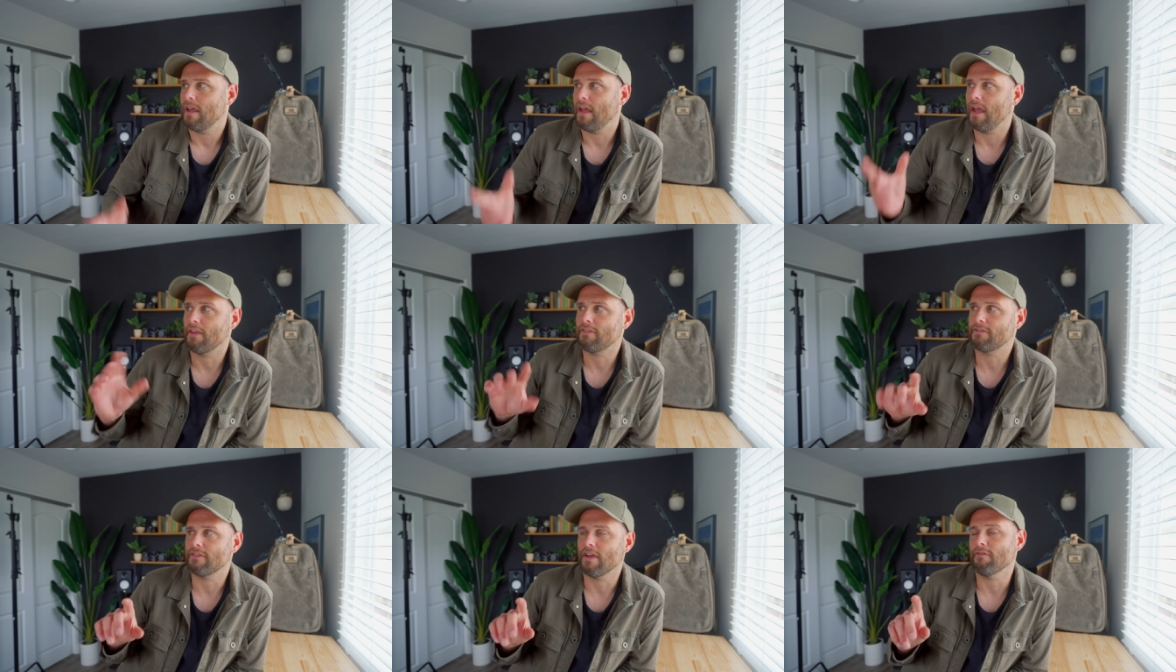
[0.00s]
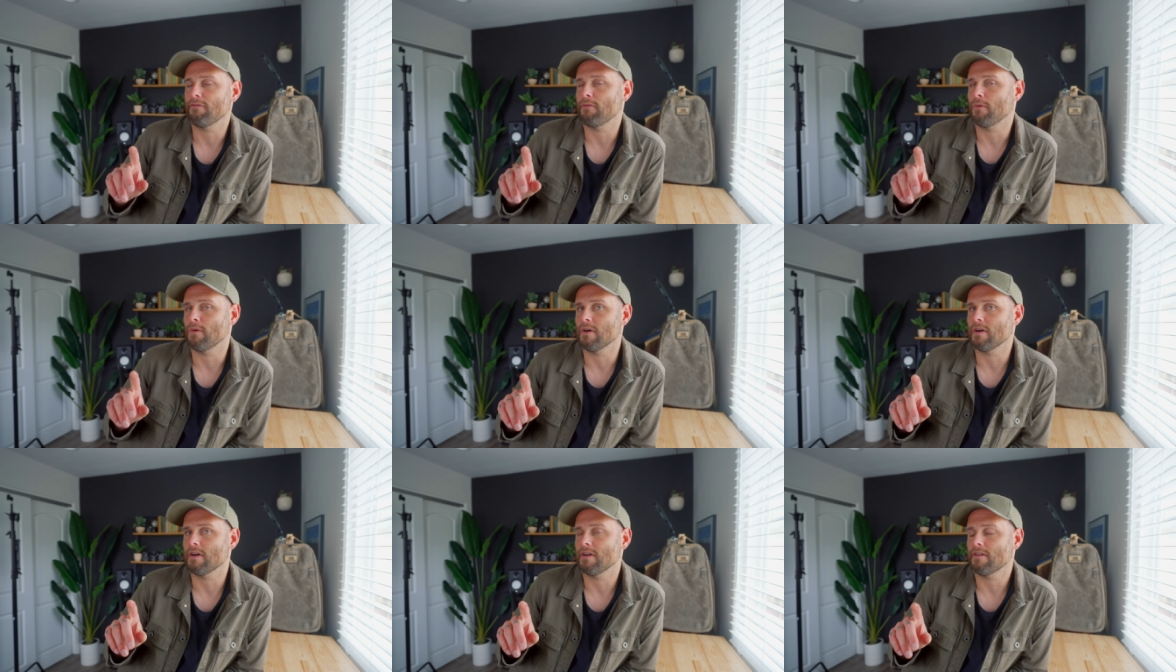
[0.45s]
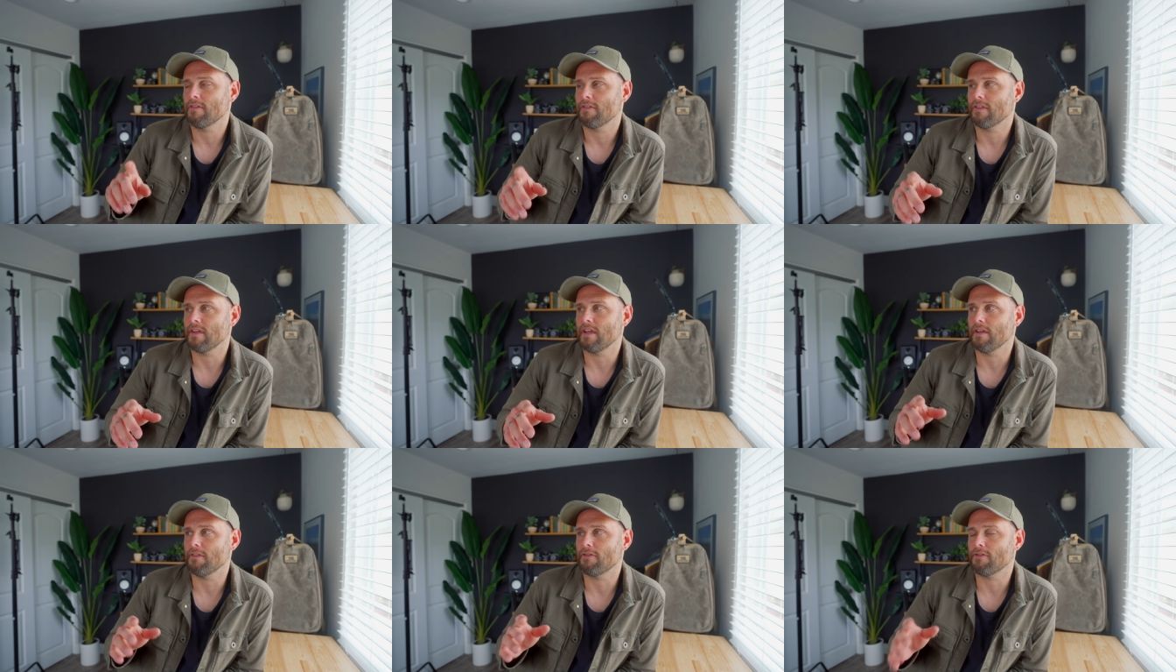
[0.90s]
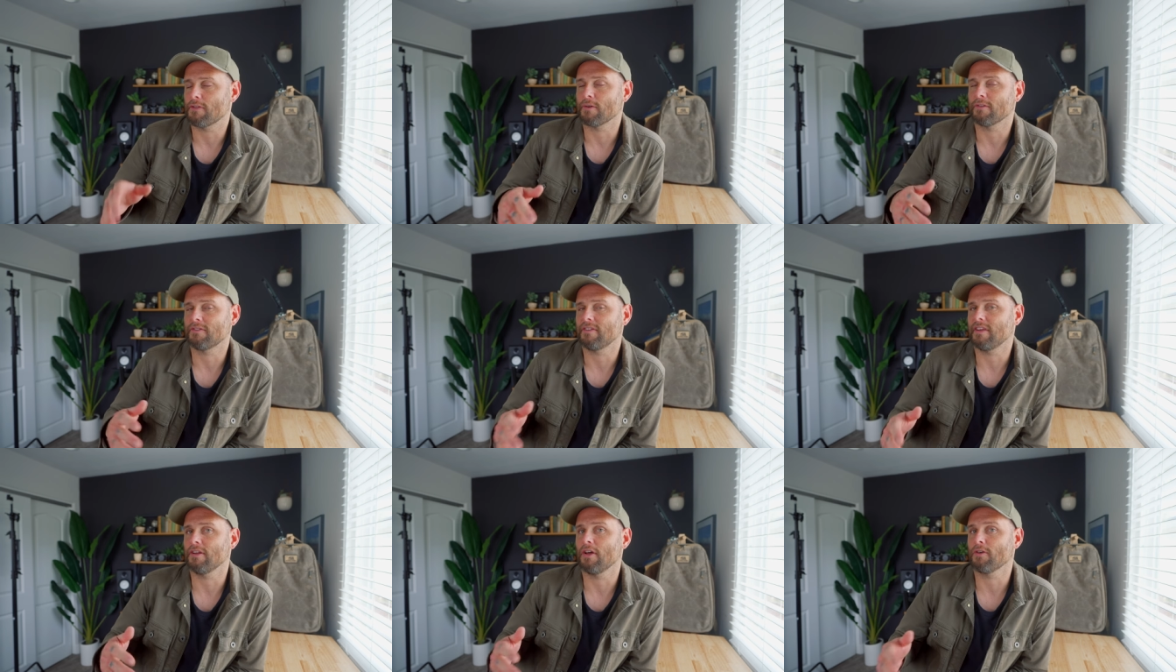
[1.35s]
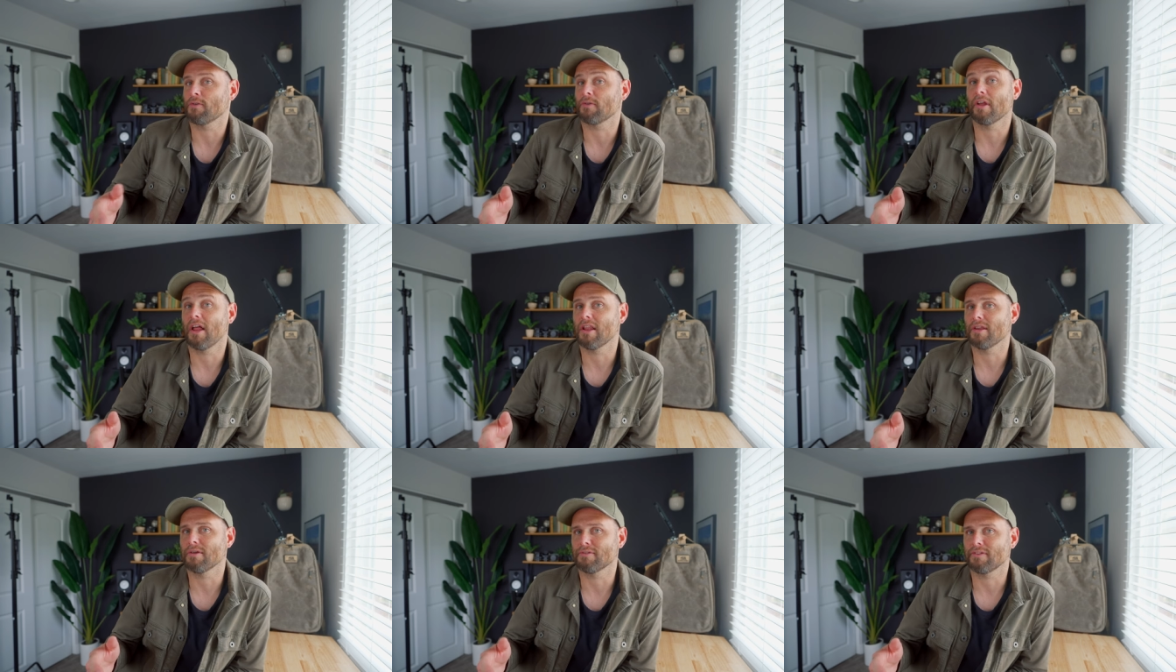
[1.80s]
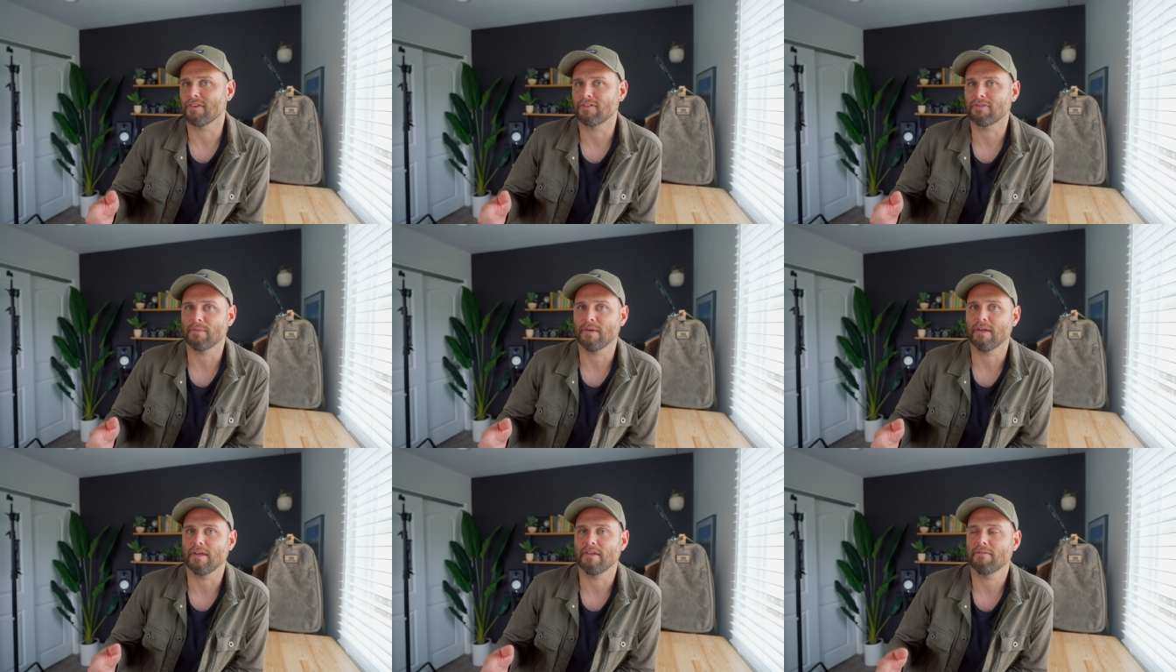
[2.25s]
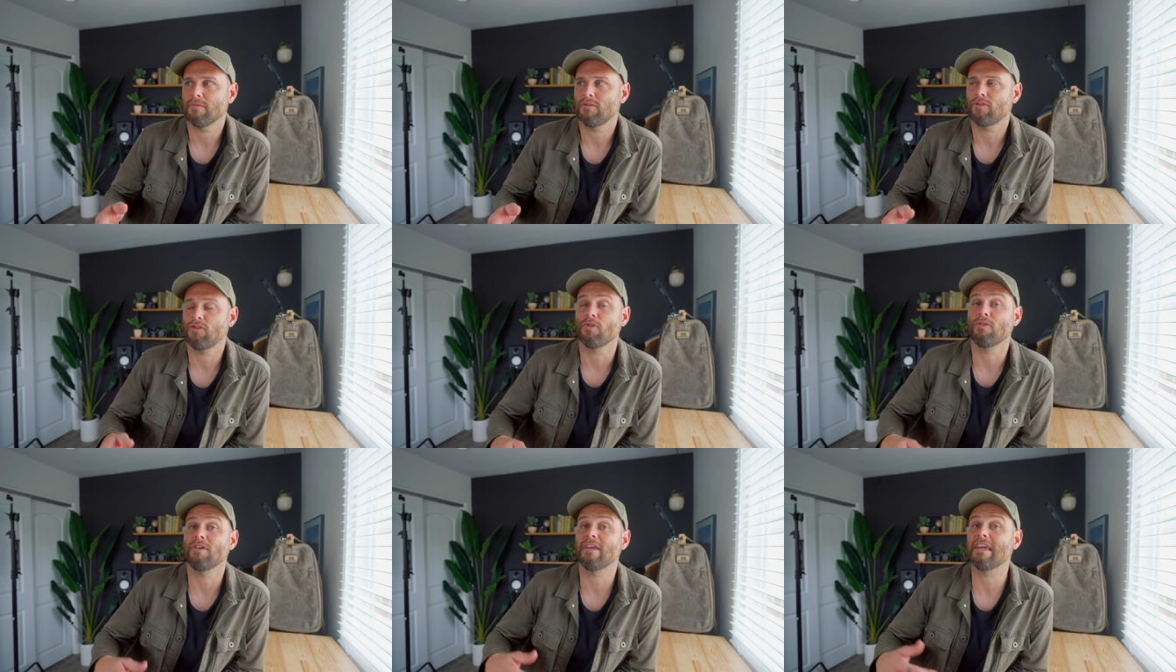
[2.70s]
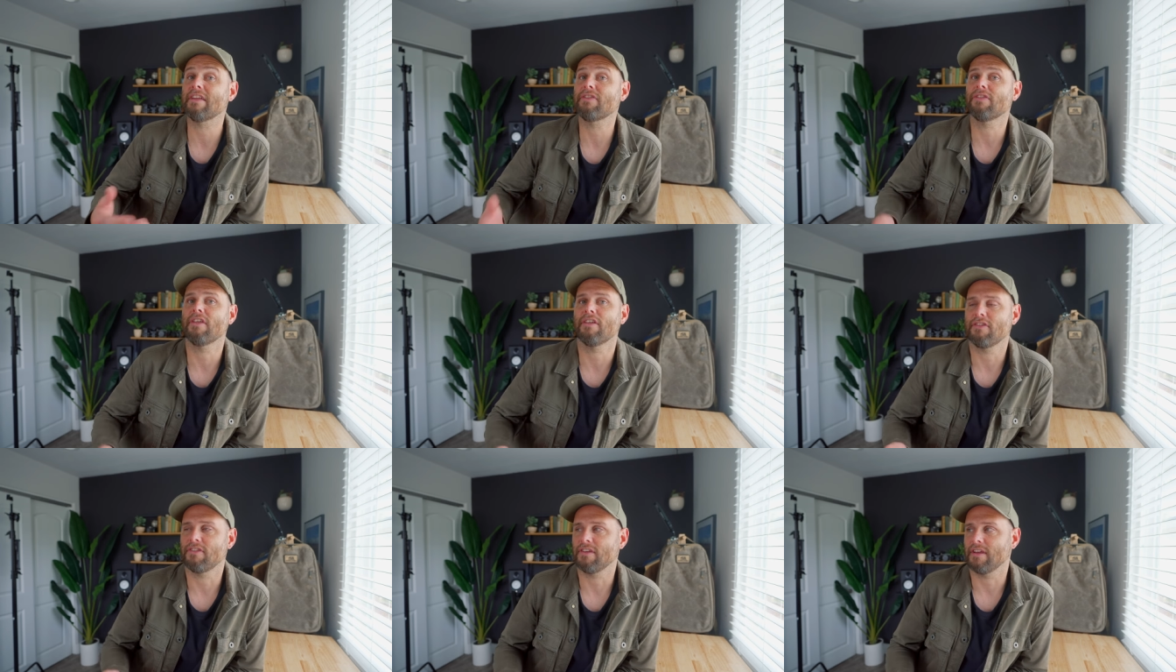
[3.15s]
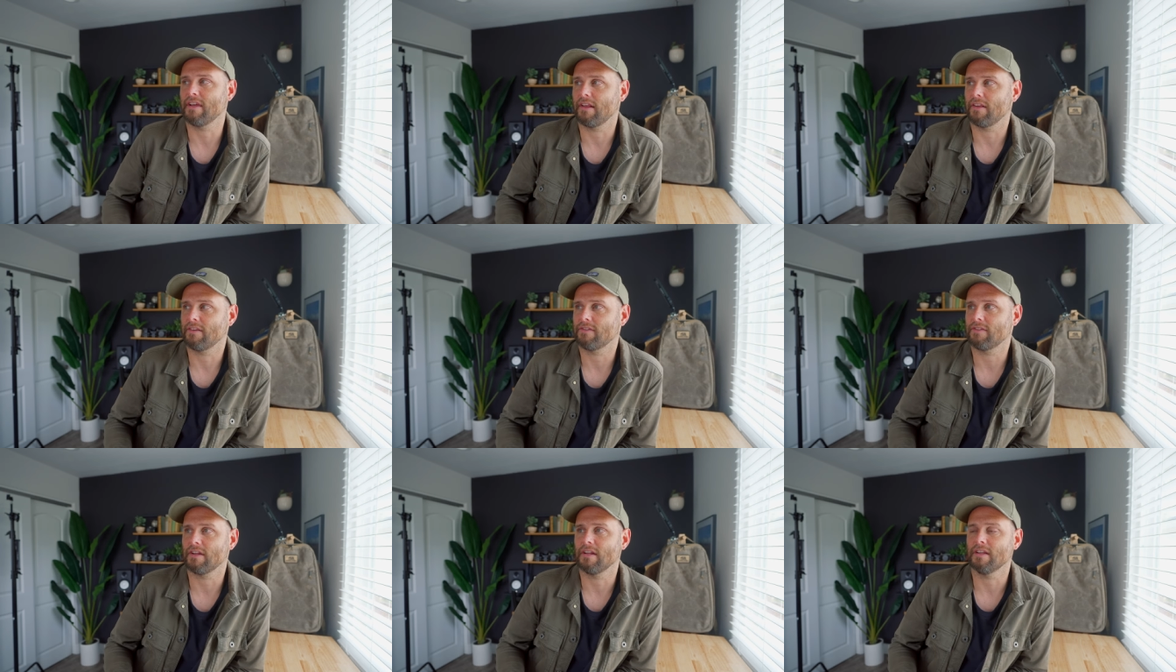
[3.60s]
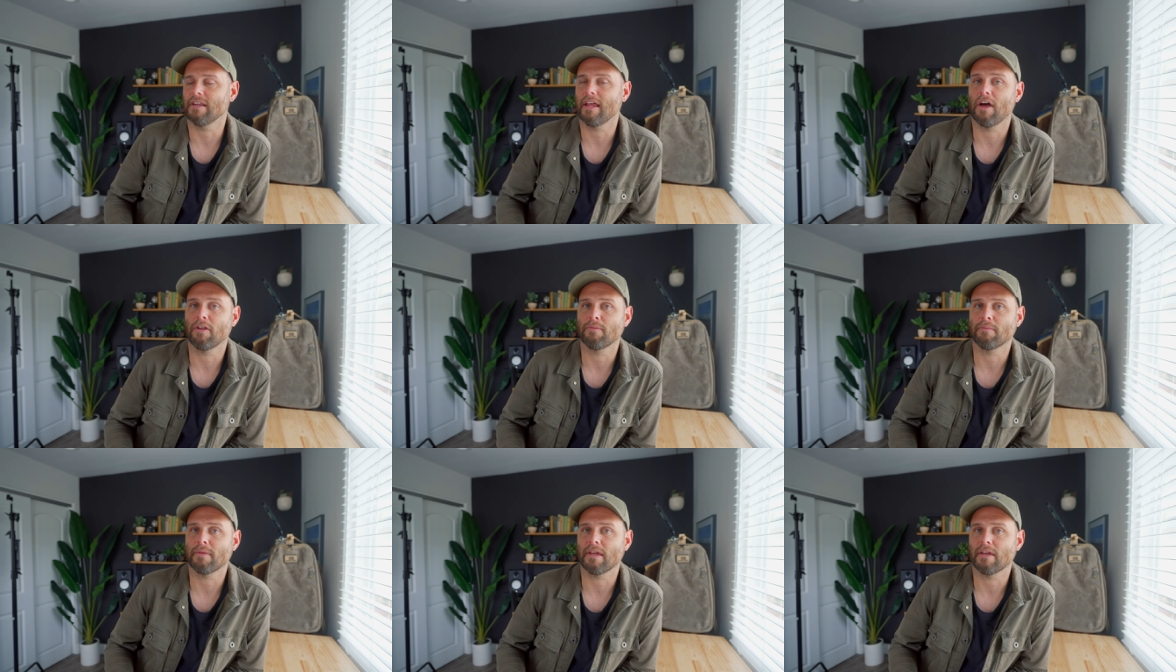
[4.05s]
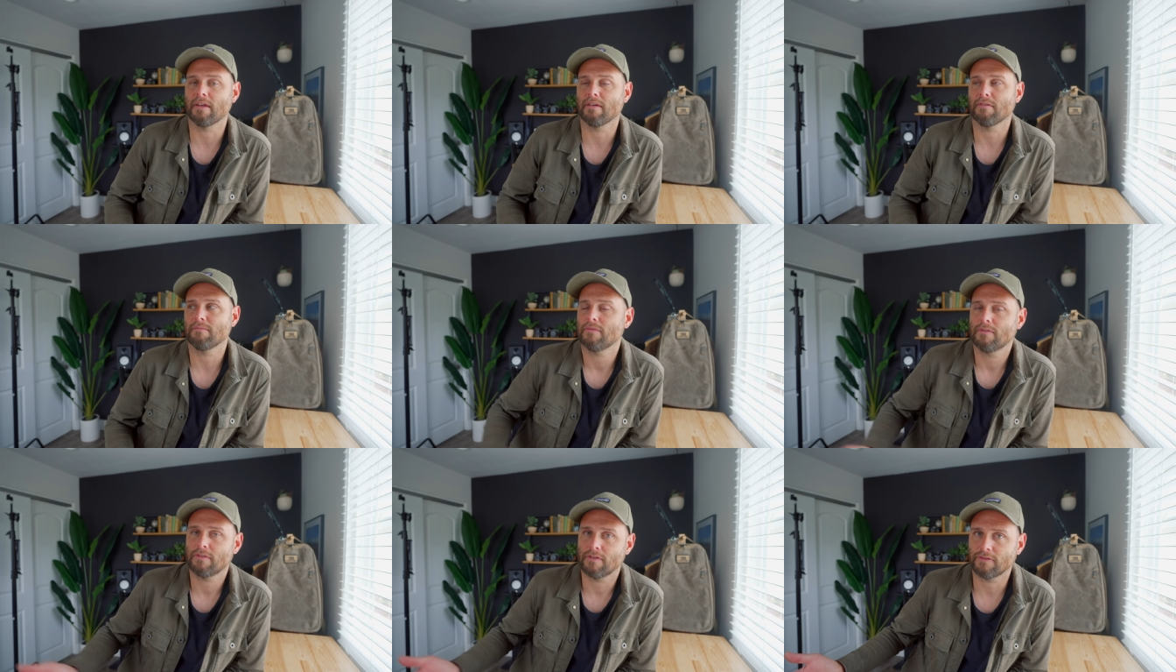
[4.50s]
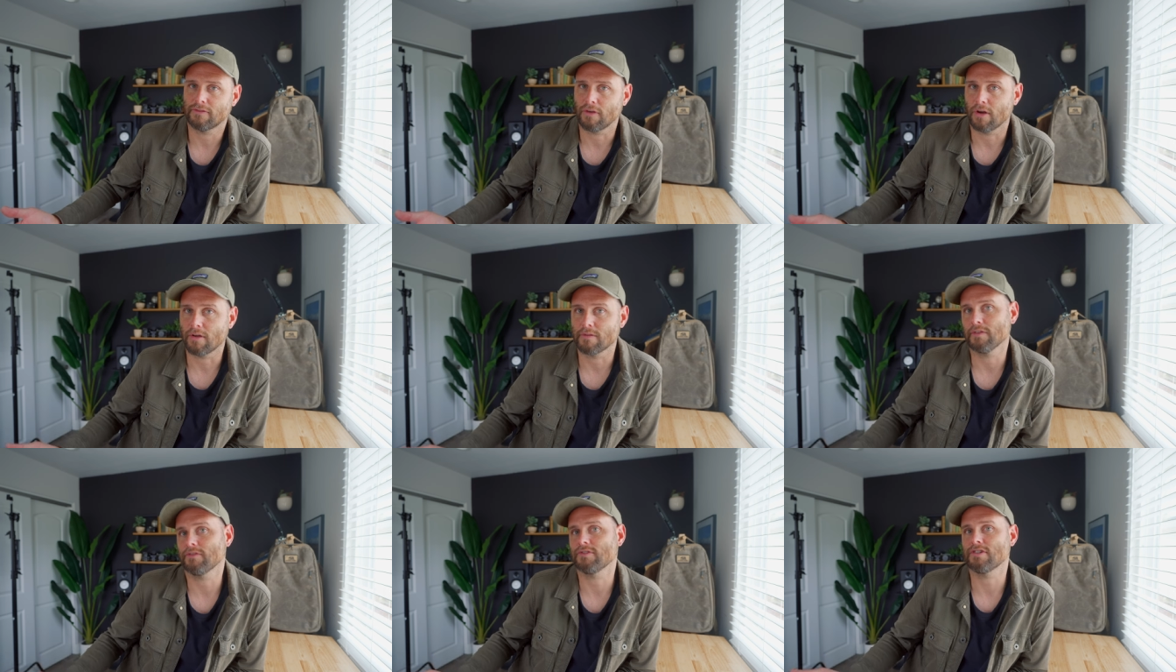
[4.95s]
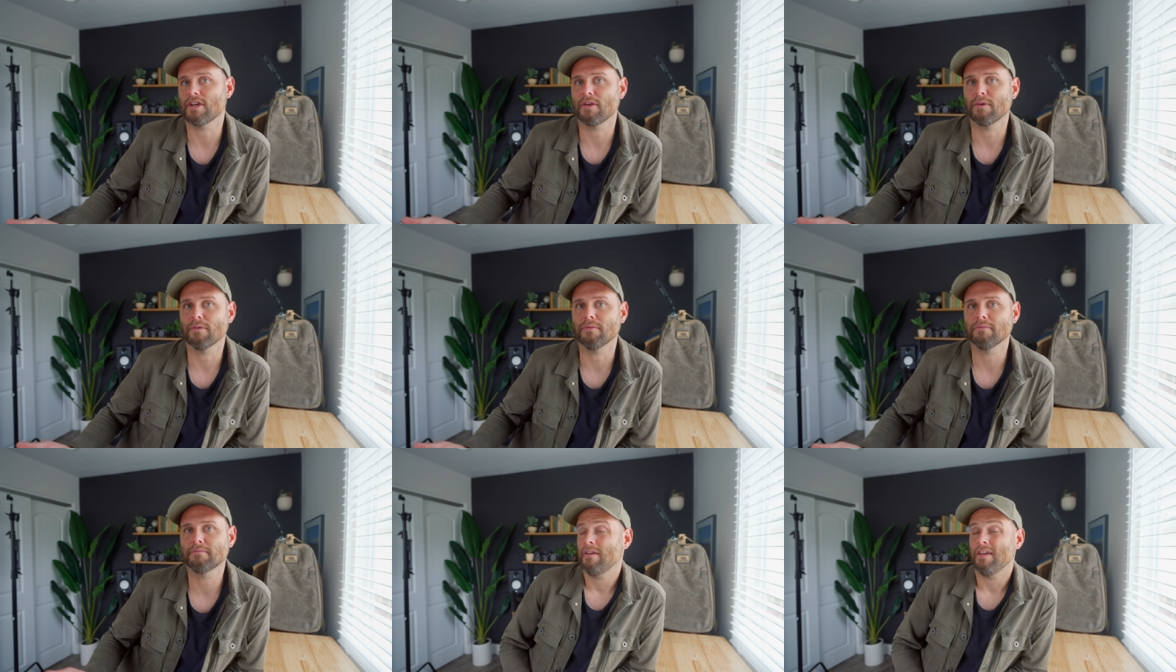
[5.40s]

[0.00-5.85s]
except for the thirteen hundred dollars I spent to get the things that allowed me to start this channel.